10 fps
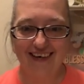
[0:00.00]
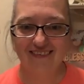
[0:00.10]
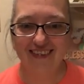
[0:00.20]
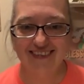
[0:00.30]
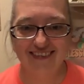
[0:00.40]

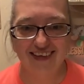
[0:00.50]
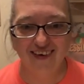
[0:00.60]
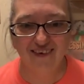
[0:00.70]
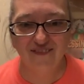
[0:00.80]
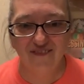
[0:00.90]
It was
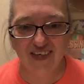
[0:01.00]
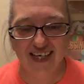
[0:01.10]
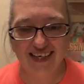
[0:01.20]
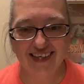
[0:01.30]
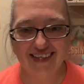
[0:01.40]
so
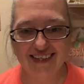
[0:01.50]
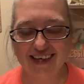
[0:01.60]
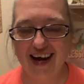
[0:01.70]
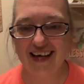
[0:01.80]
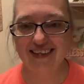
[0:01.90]

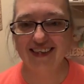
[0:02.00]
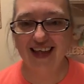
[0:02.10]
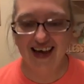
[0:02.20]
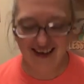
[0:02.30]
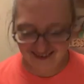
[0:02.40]
fun. I
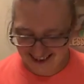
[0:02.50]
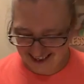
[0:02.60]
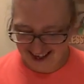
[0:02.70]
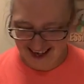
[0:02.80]
laughed